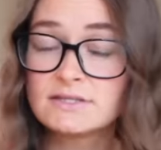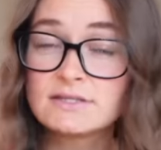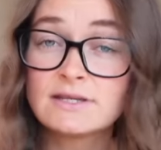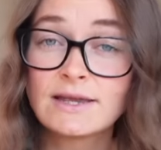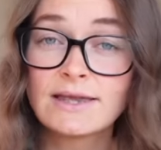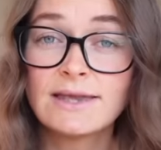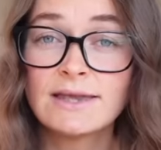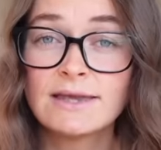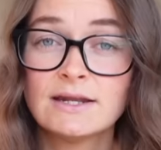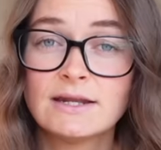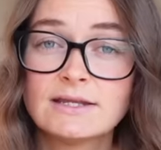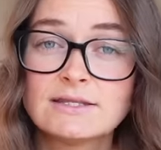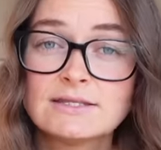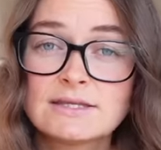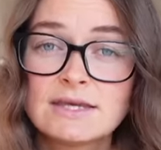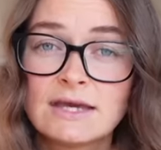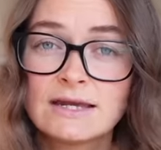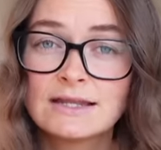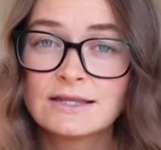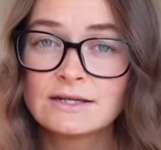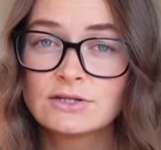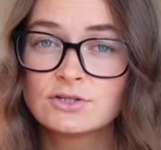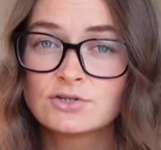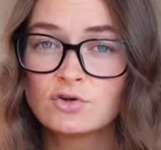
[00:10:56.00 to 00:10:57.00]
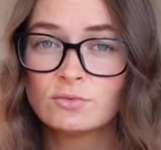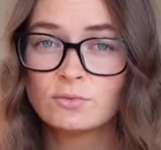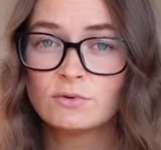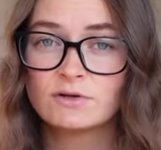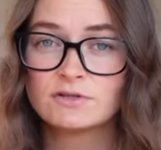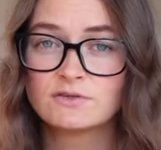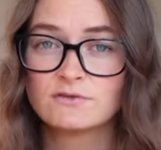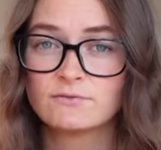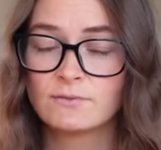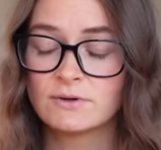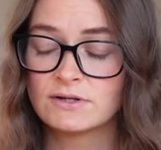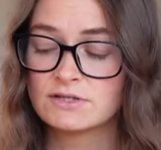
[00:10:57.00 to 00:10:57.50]
this again is killing two
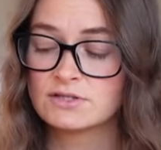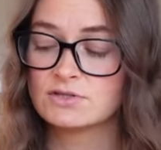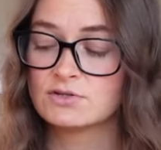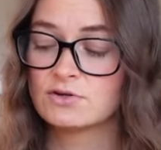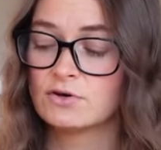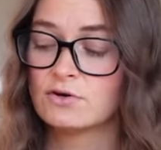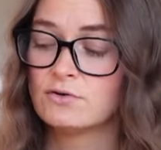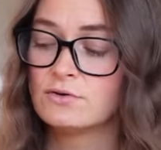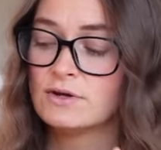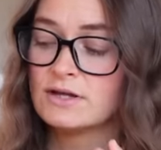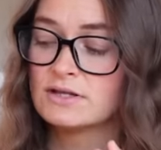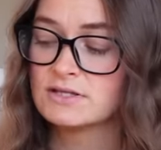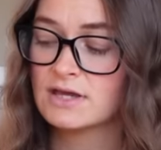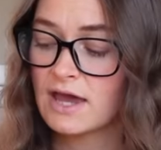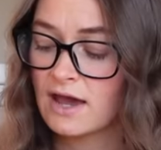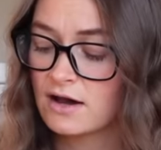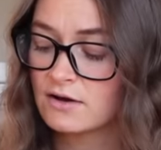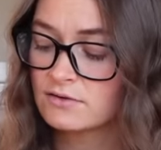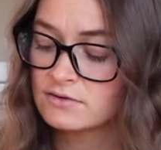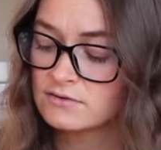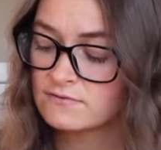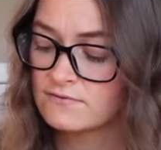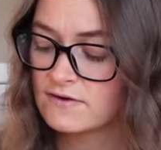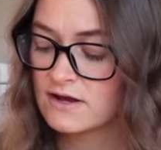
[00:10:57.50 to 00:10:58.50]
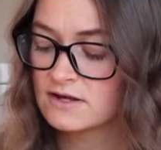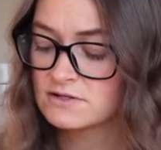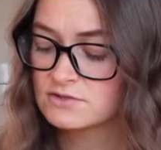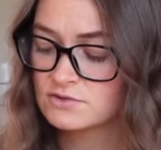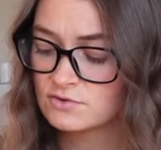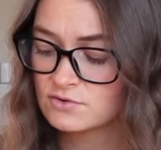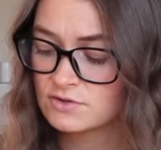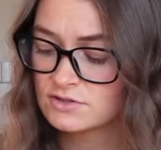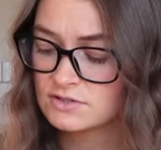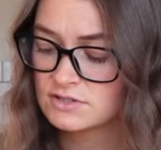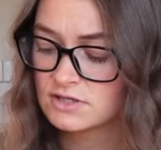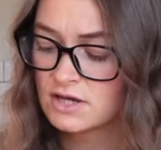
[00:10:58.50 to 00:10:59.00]
birds with one stone. It's a healthy fat
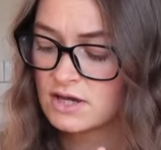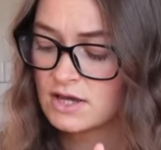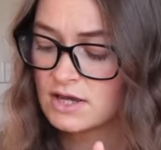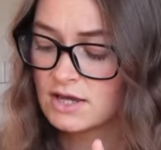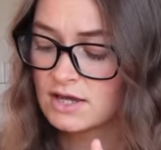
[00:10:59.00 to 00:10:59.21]
source.